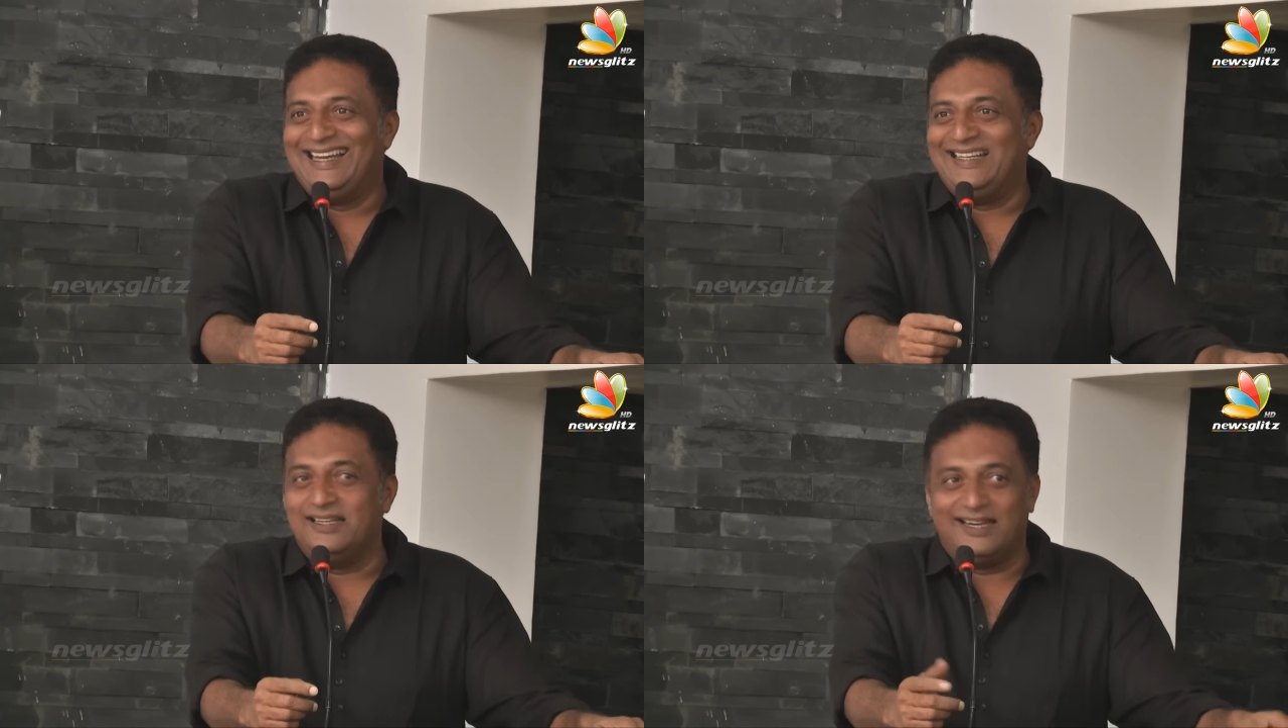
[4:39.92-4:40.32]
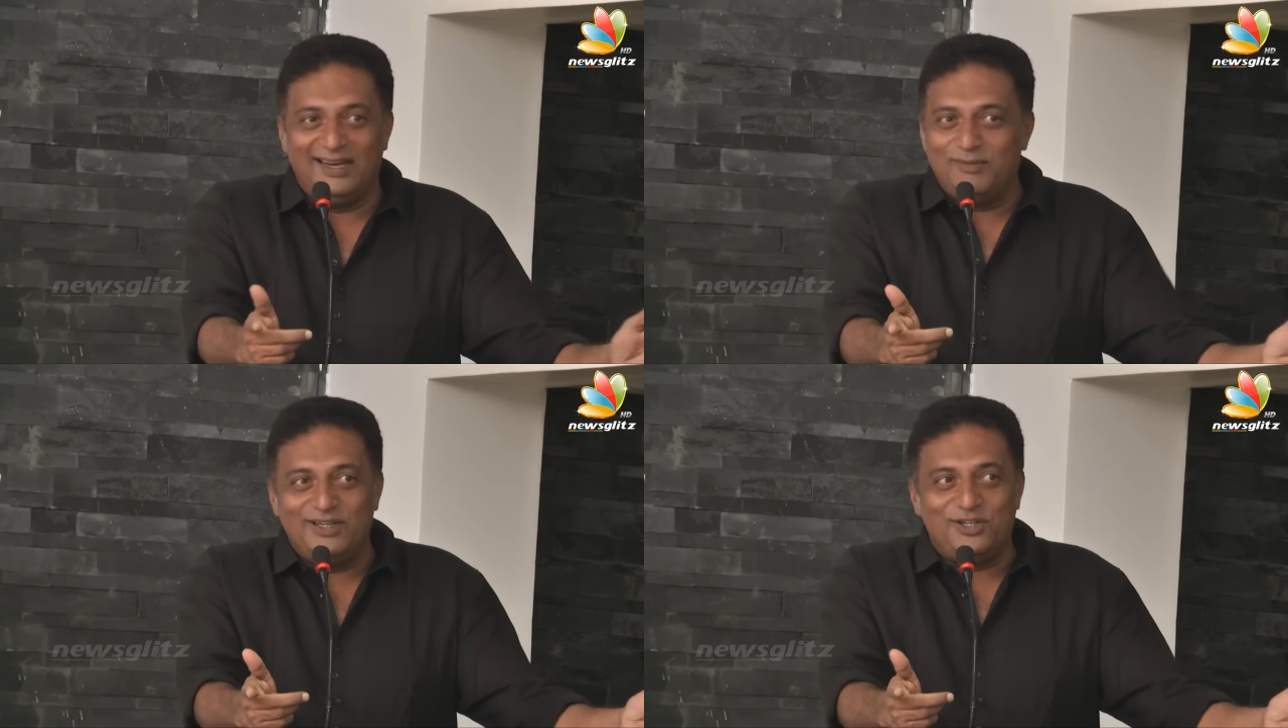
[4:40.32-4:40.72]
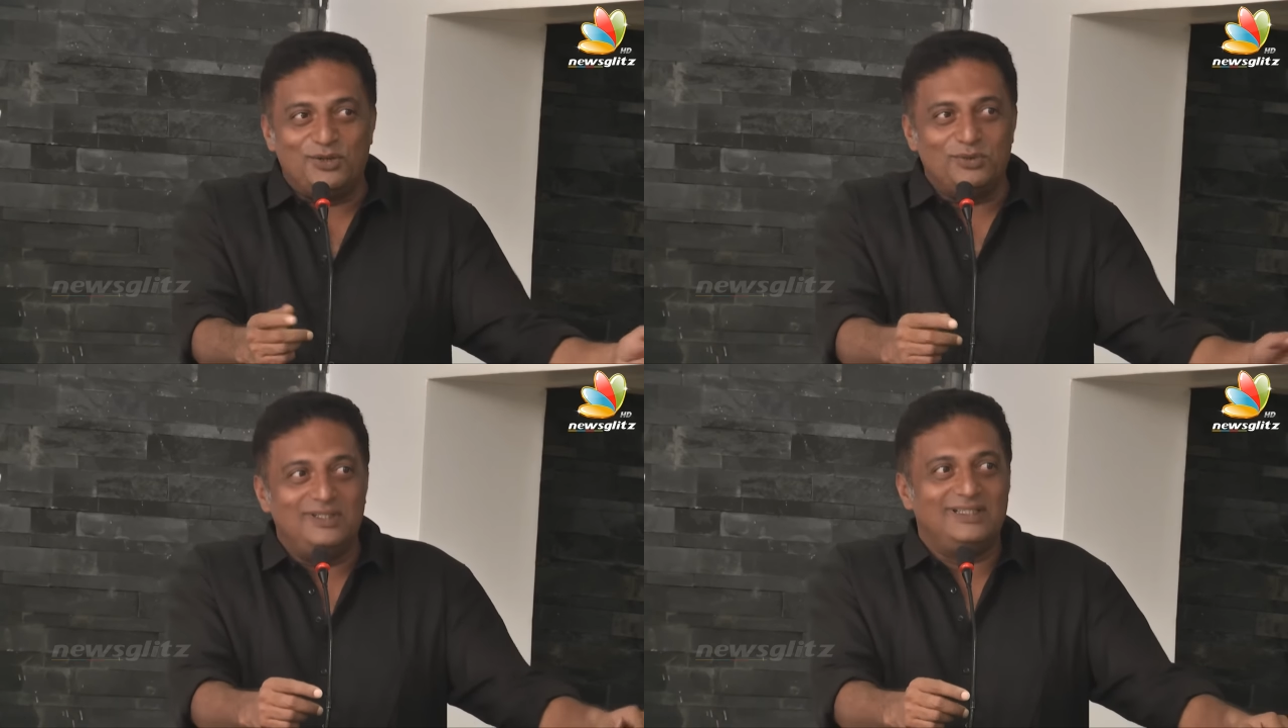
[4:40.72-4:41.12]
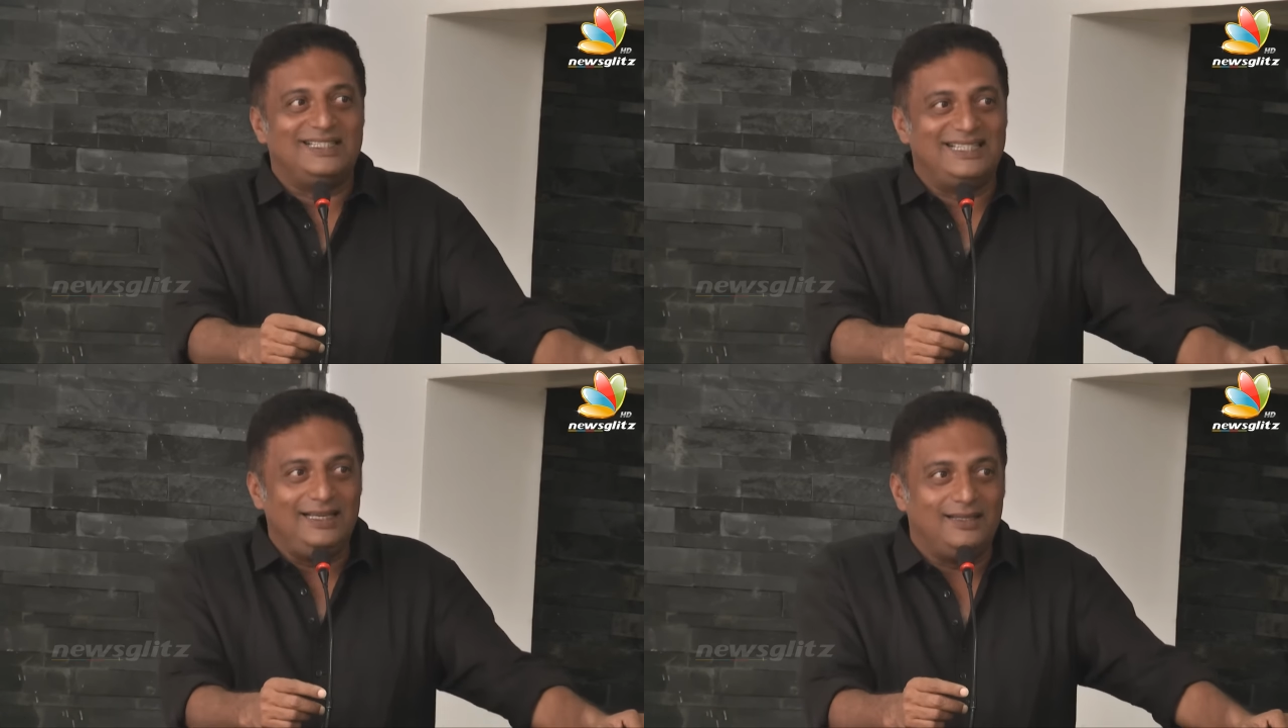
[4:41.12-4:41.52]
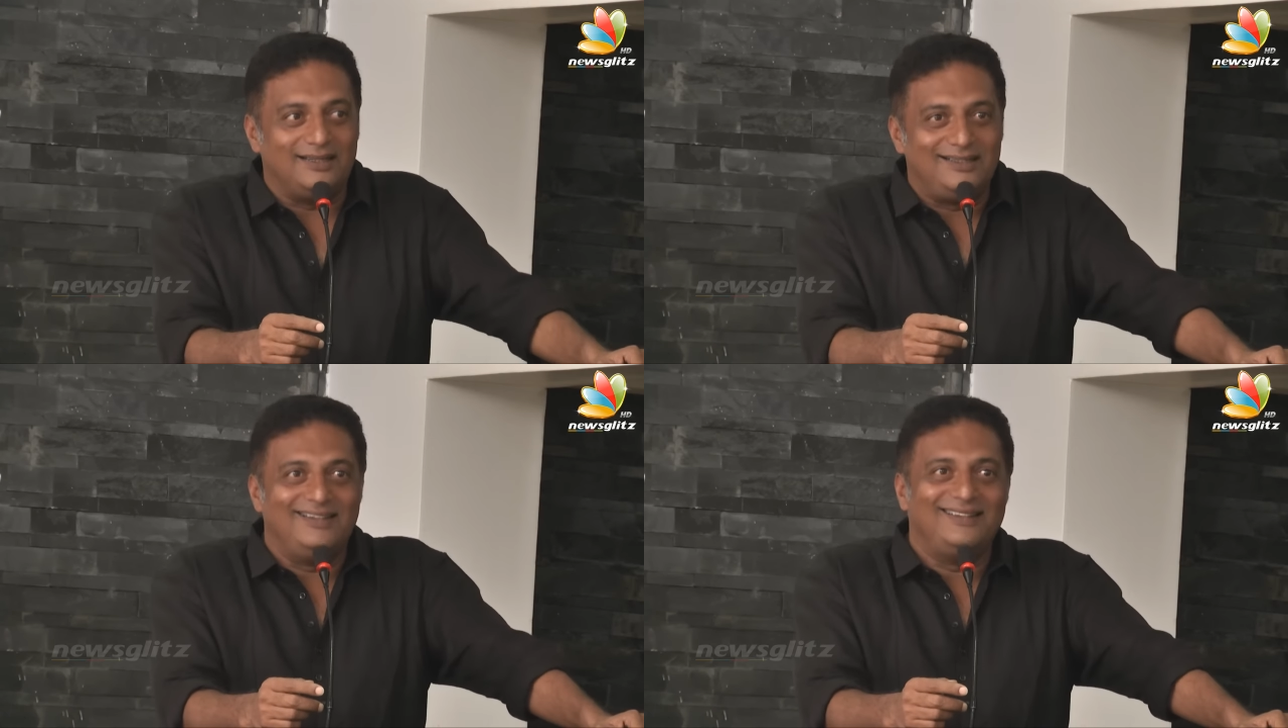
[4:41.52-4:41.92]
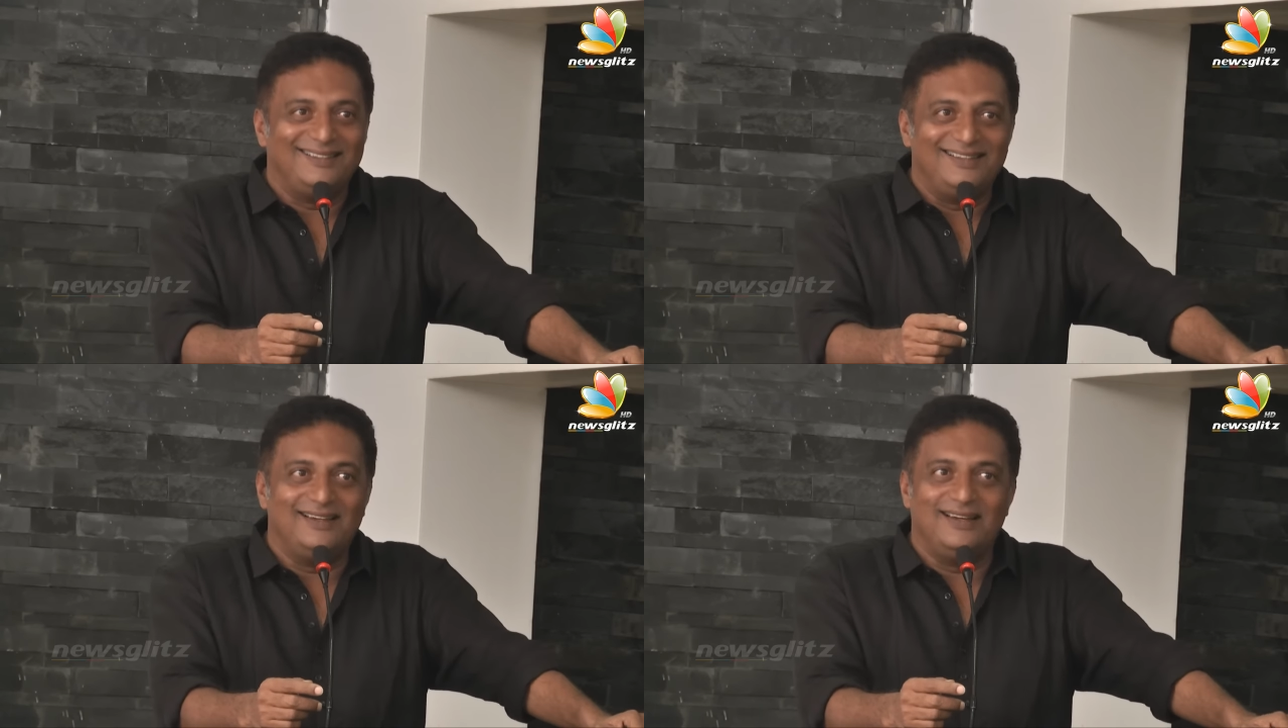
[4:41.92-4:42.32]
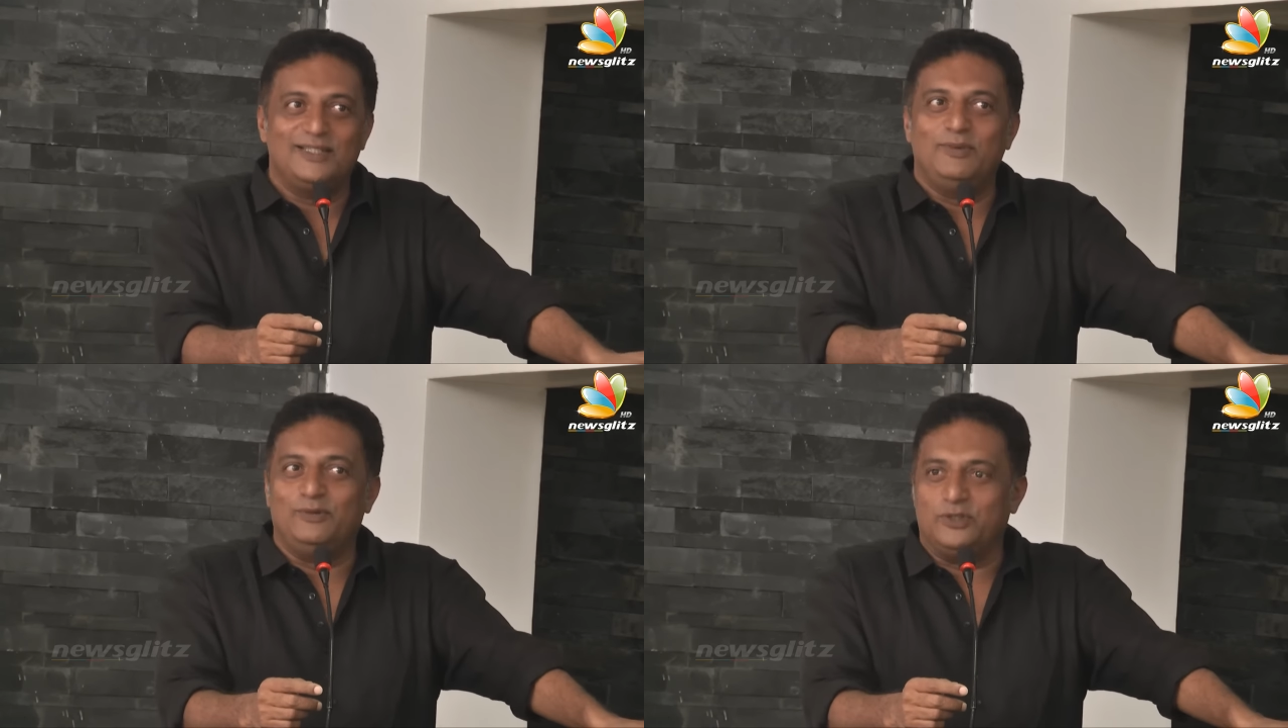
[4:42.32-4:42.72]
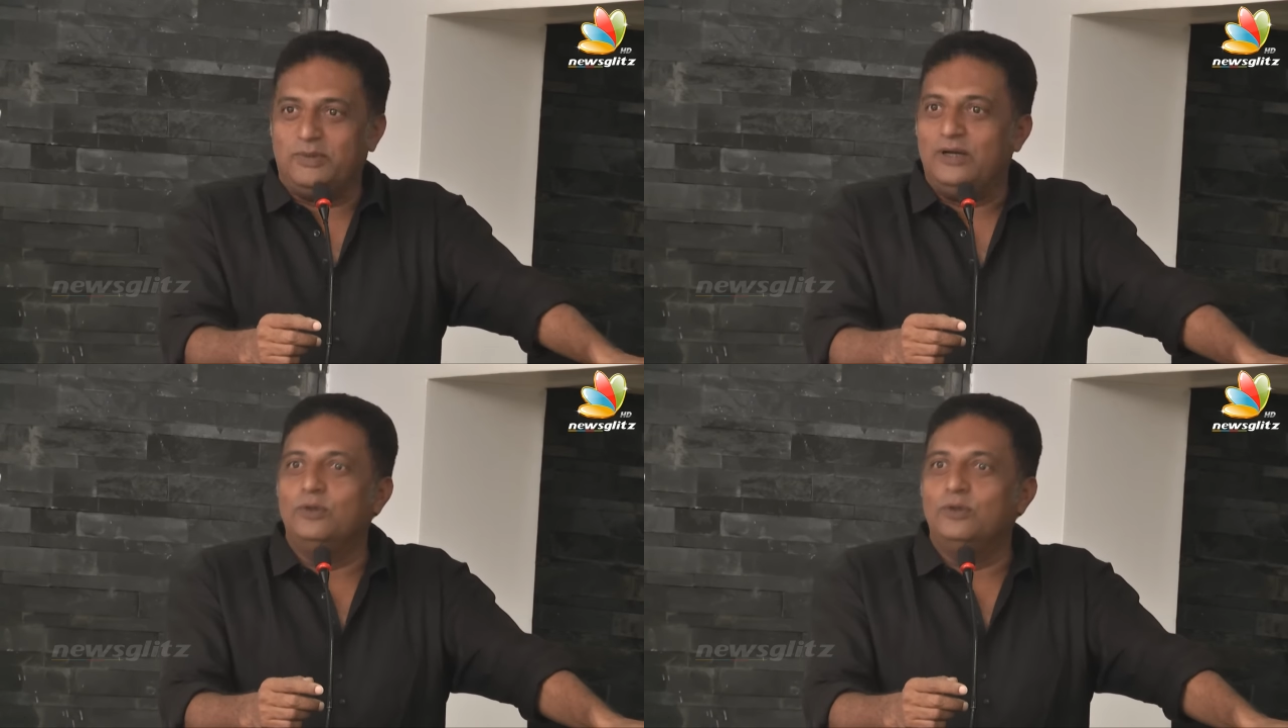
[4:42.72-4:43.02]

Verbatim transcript: And she came and she couldn't see that her husband was blind.